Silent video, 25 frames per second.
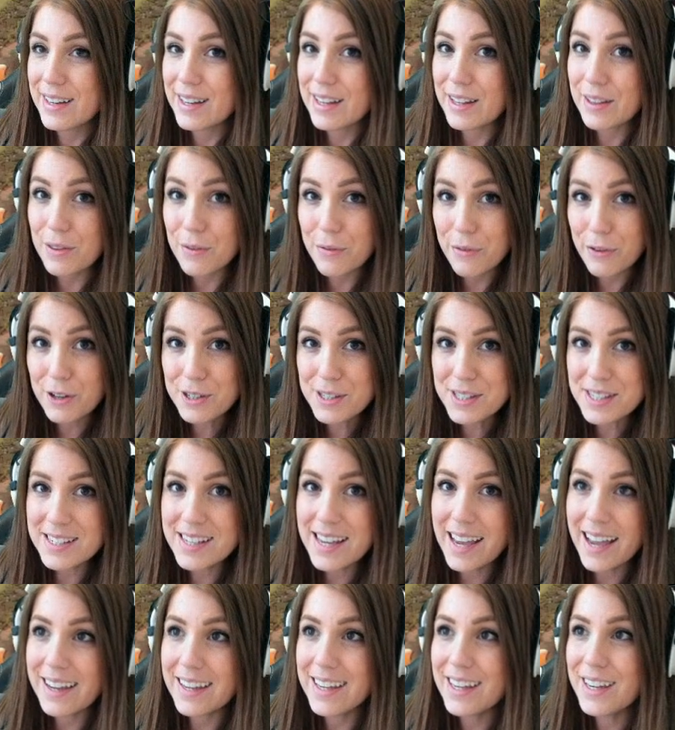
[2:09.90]
The first
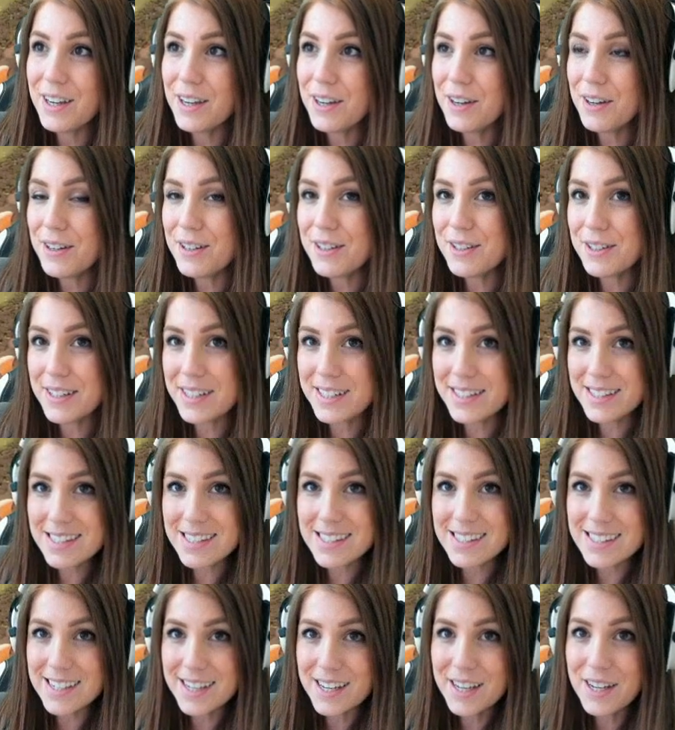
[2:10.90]
attack here, you can
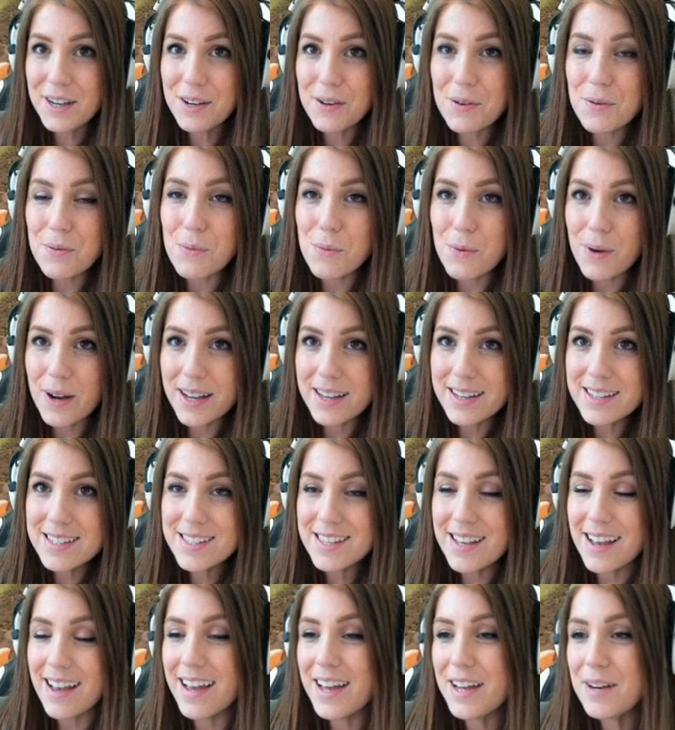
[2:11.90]
see,
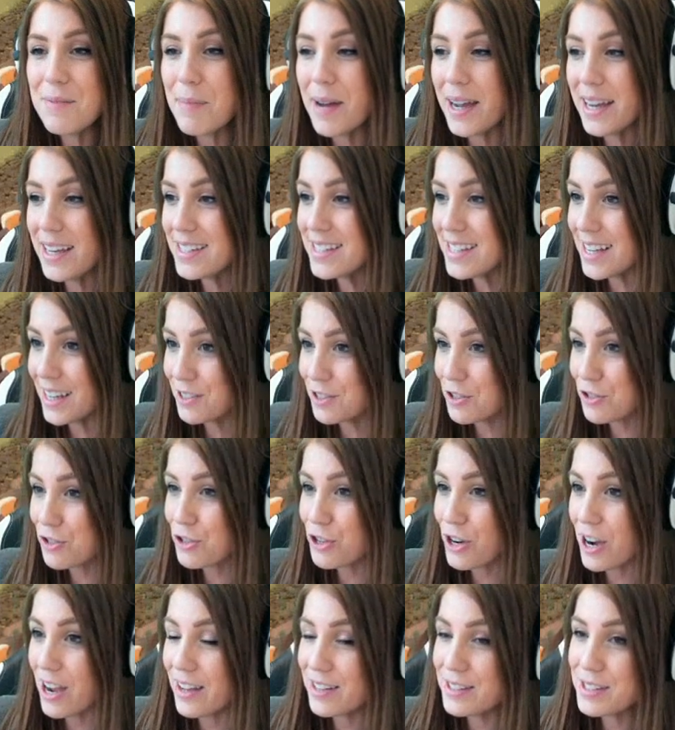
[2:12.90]
was on
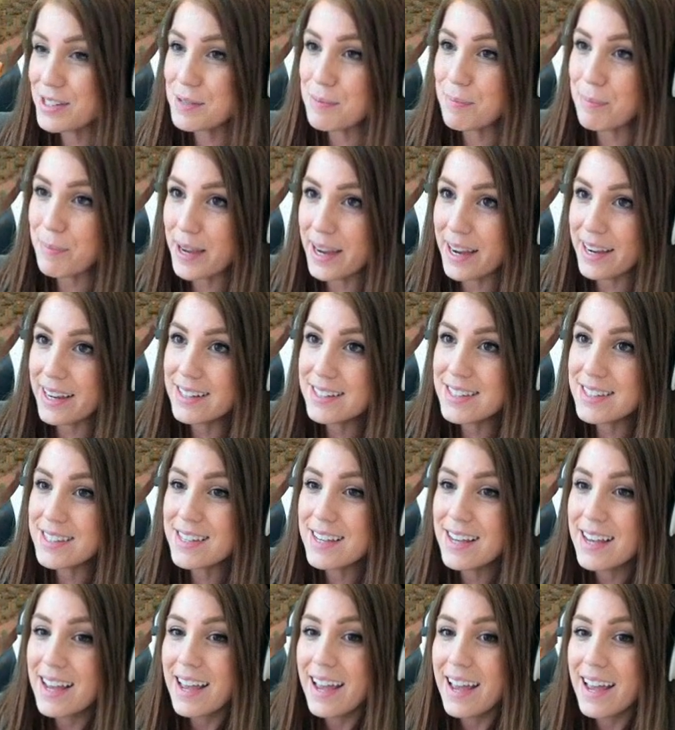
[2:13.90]
Bisectatron's
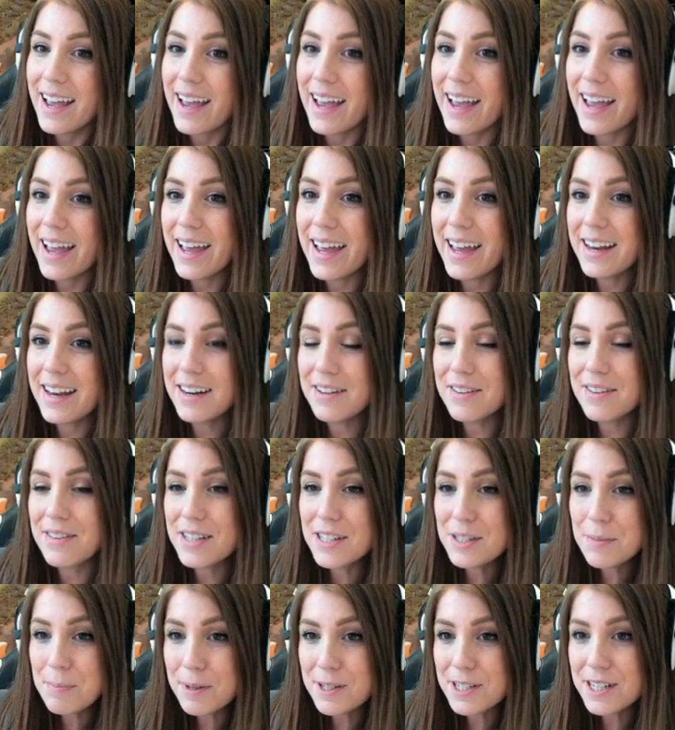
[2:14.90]
base. And
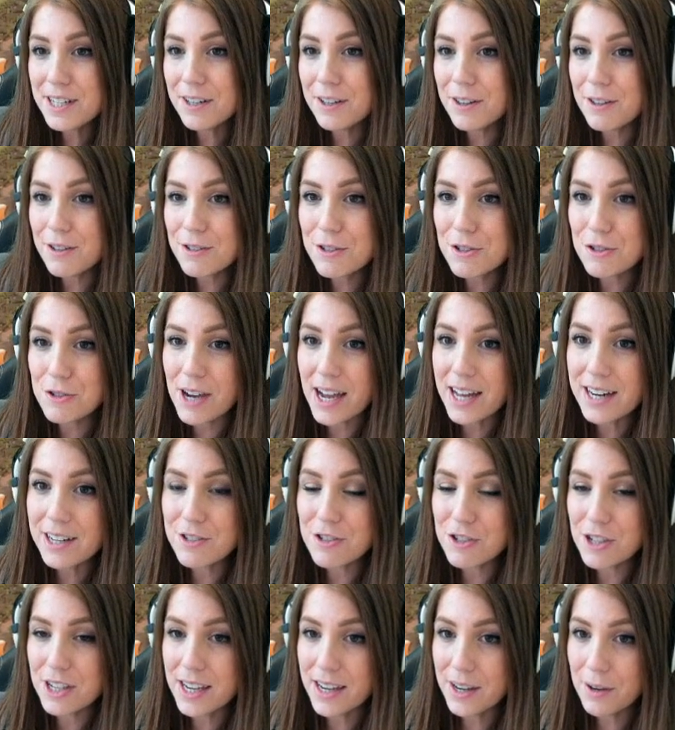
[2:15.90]
this particular
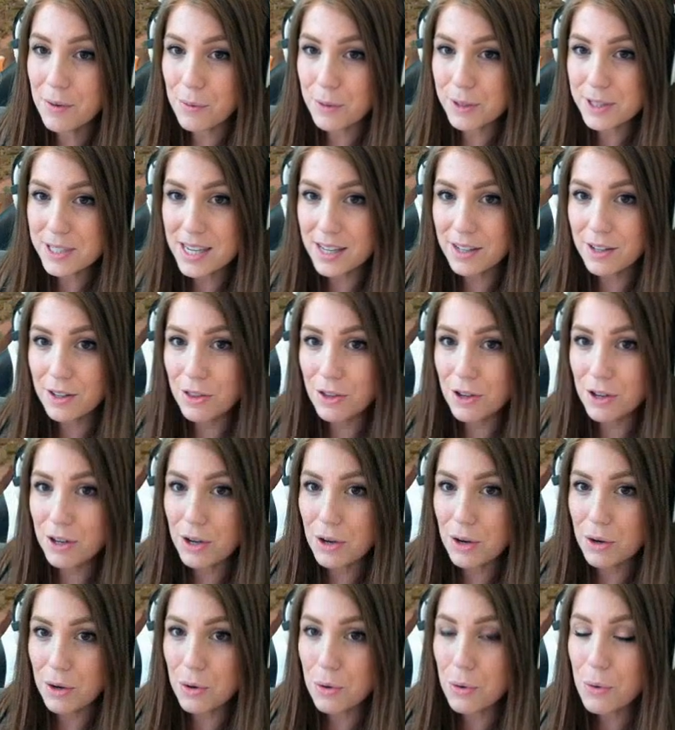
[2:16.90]
strategy, we'll take a
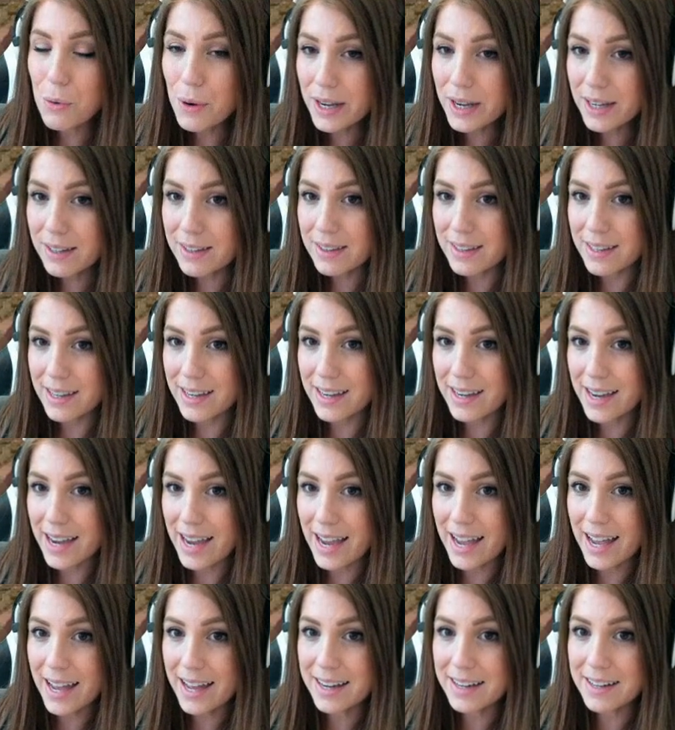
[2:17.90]
look quickly
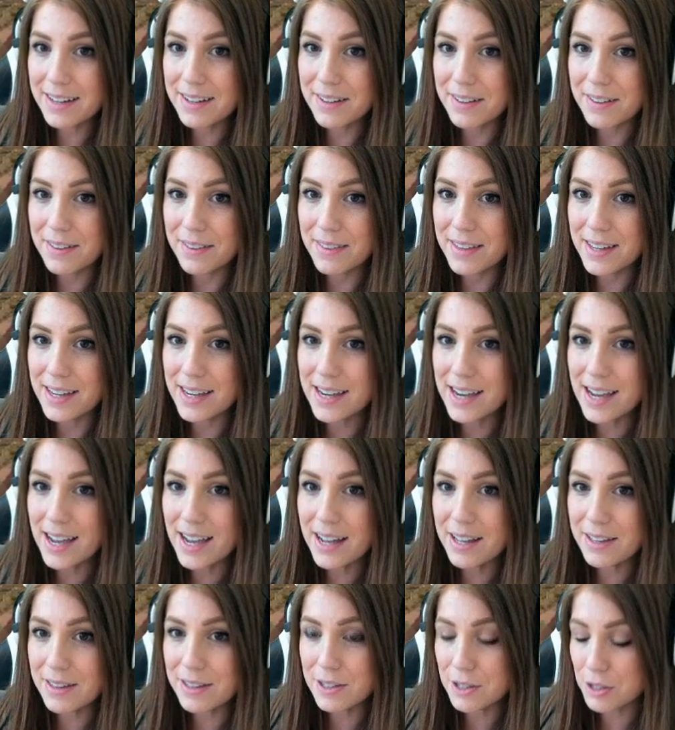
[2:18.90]
at the,
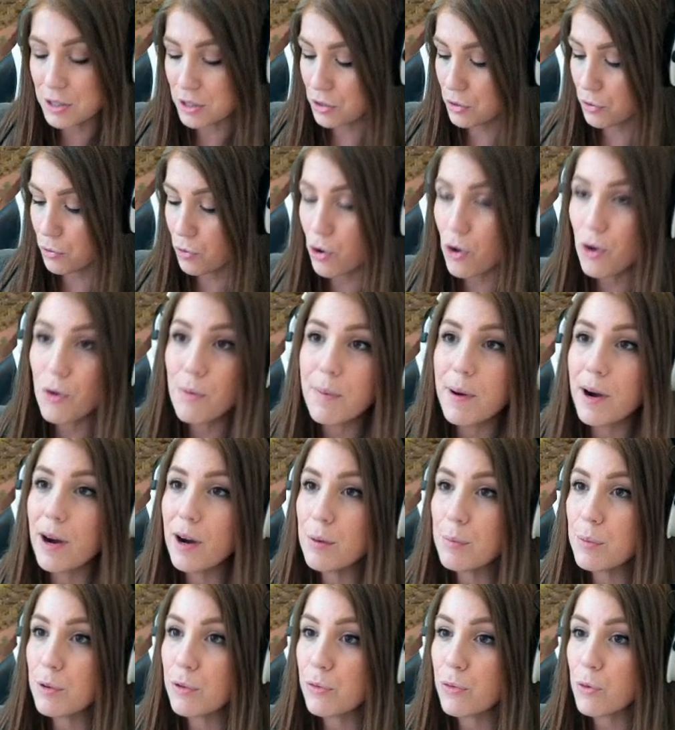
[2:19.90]
uh, the scroll
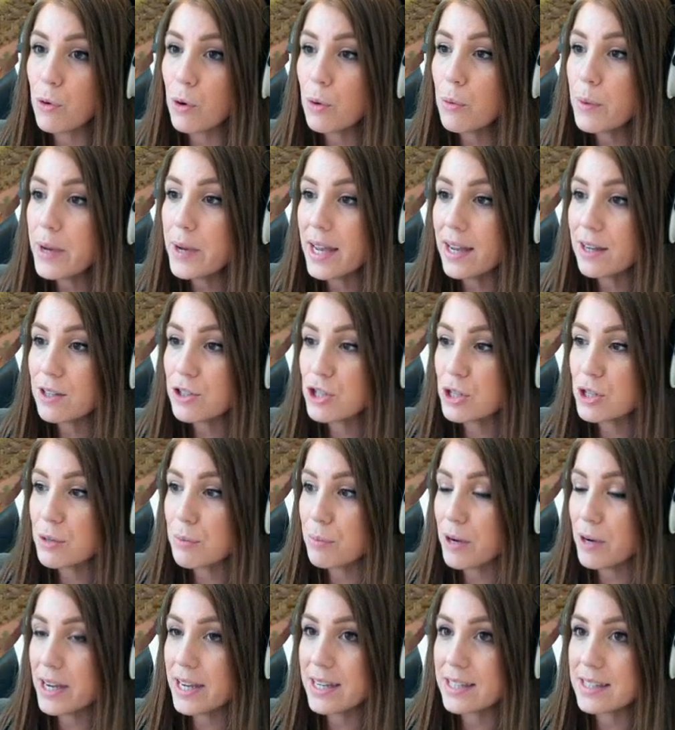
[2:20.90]
bar before we actually
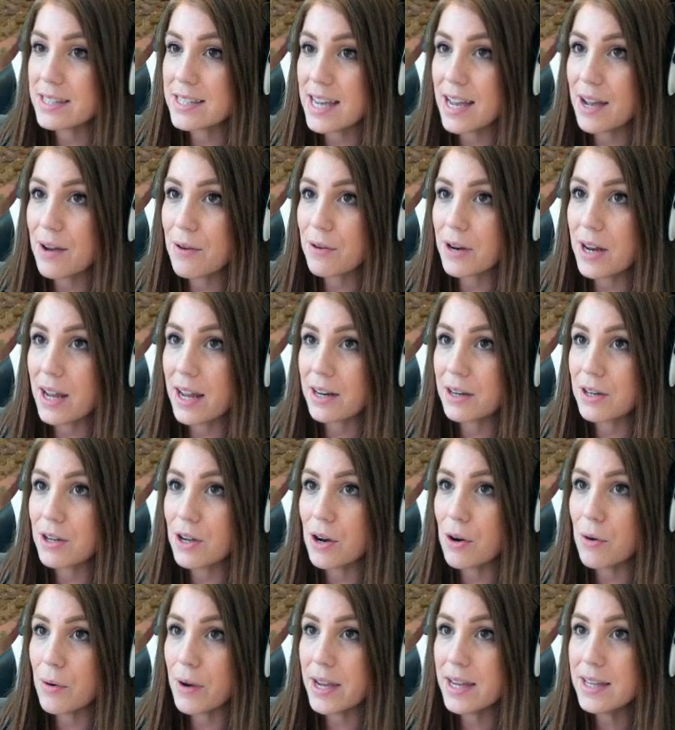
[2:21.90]
break it down and
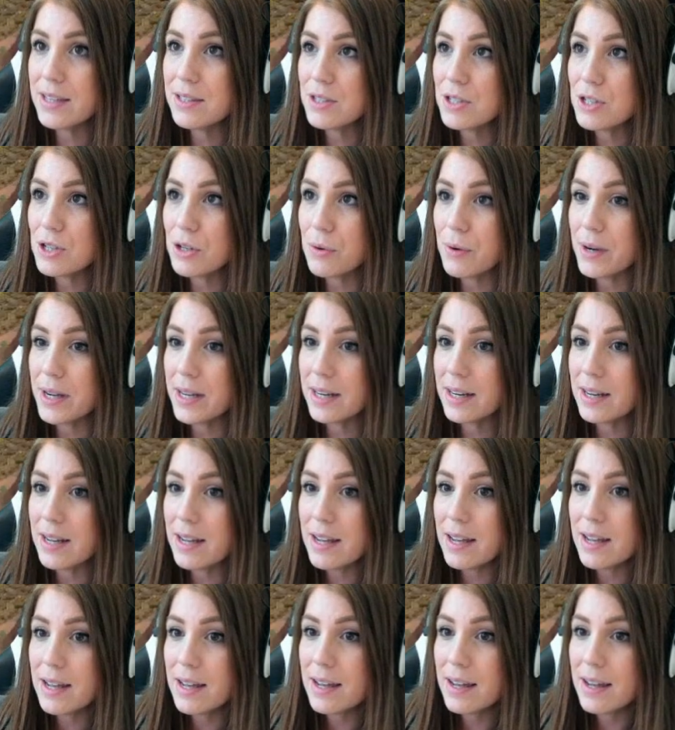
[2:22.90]
go into it.
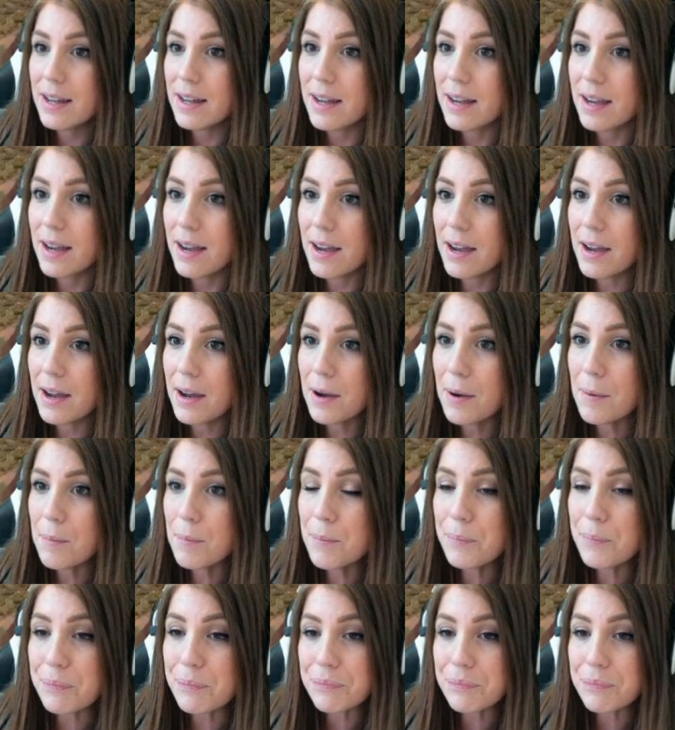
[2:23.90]
Um,